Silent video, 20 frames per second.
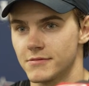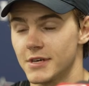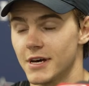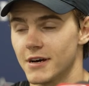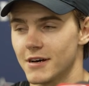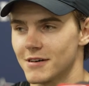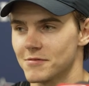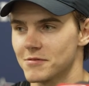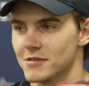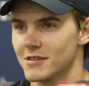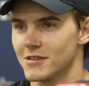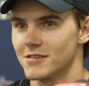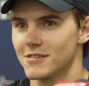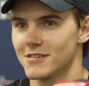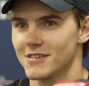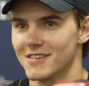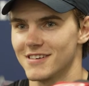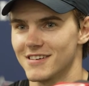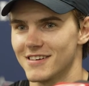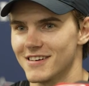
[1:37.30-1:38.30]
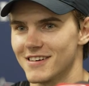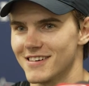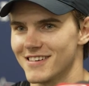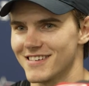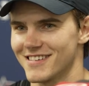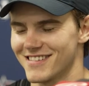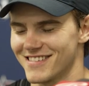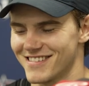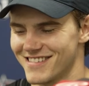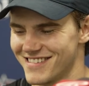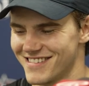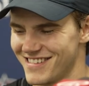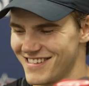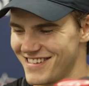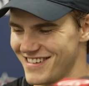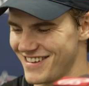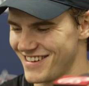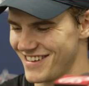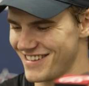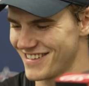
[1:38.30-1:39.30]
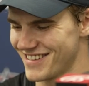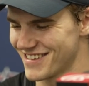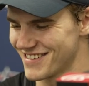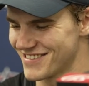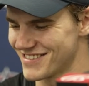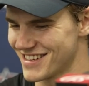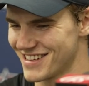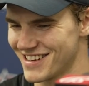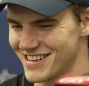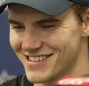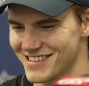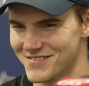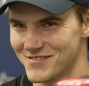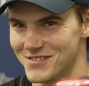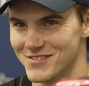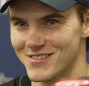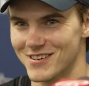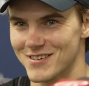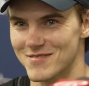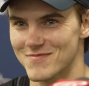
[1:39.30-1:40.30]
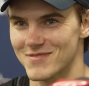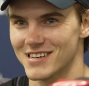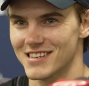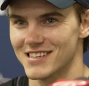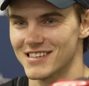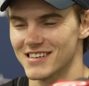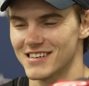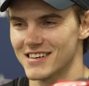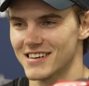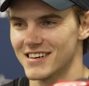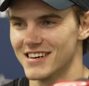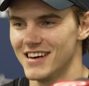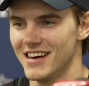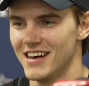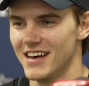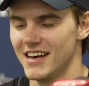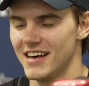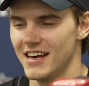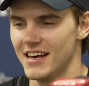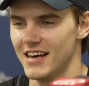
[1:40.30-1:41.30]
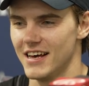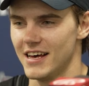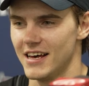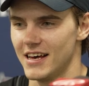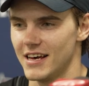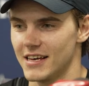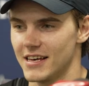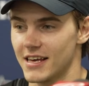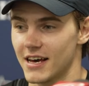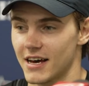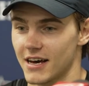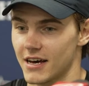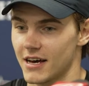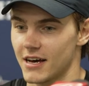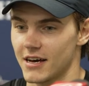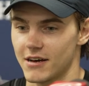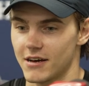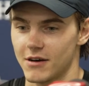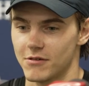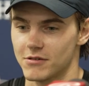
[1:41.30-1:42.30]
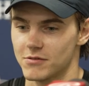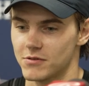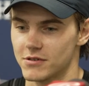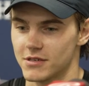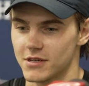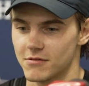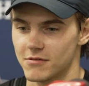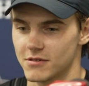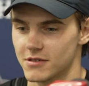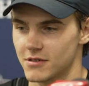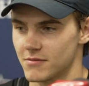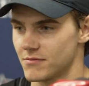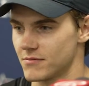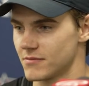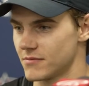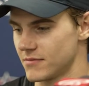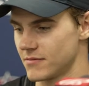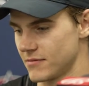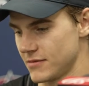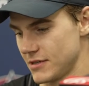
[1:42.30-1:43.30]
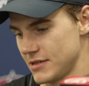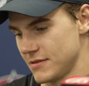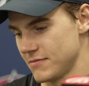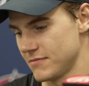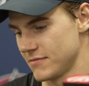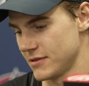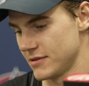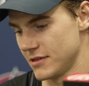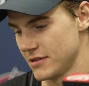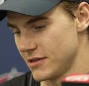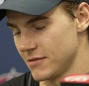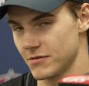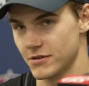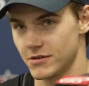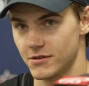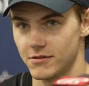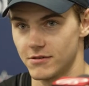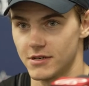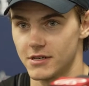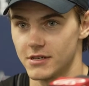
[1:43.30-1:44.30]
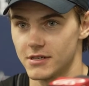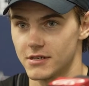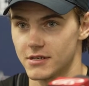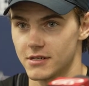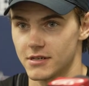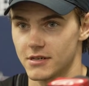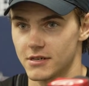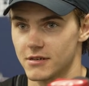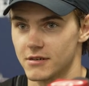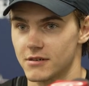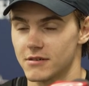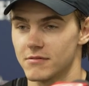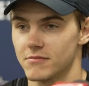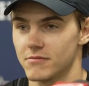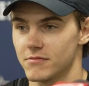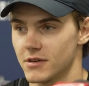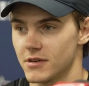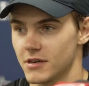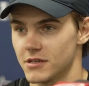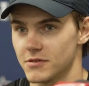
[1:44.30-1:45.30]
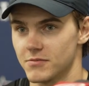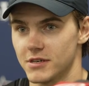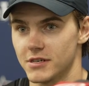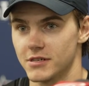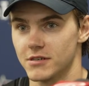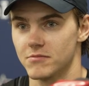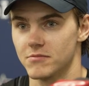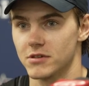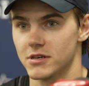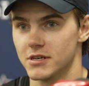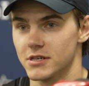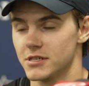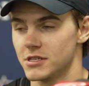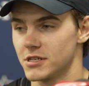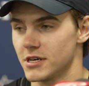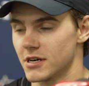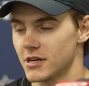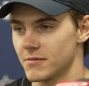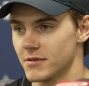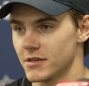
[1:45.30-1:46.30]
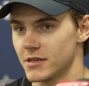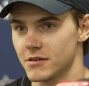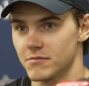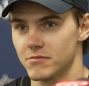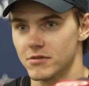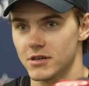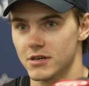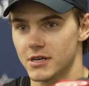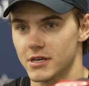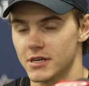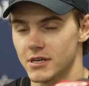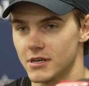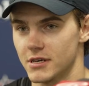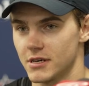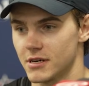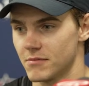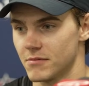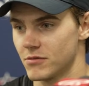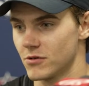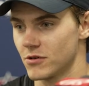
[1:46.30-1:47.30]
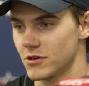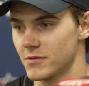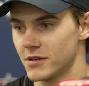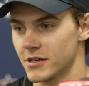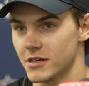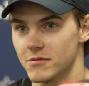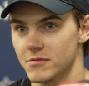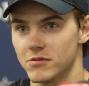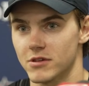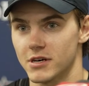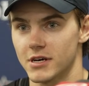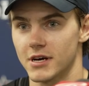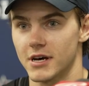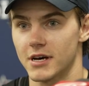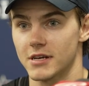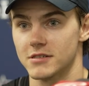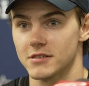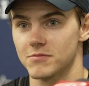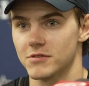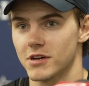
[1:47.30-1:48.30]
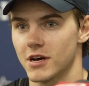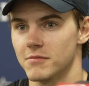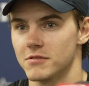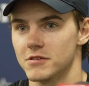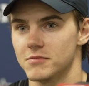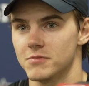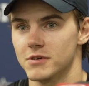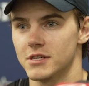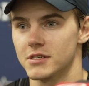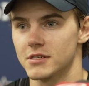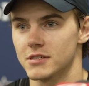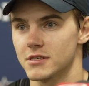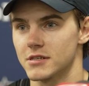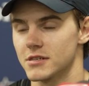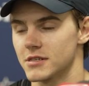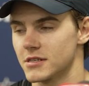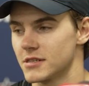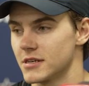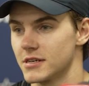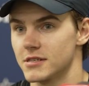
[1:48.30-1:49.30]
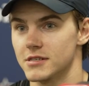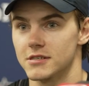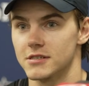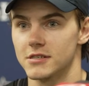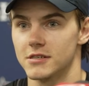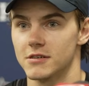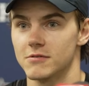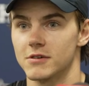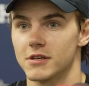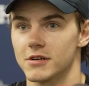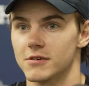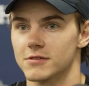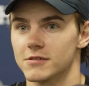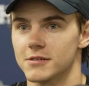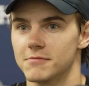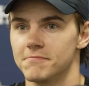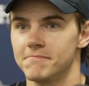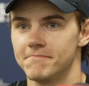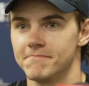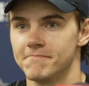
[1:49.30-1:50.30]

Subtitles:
Yeah, absolutely. I think I said that to you before, but yeah, I was presented with some good opportunities. Guys made good plays. Jack made a good play. Boki made a good play. I had some time and space, and it's nice to see it when it goes in.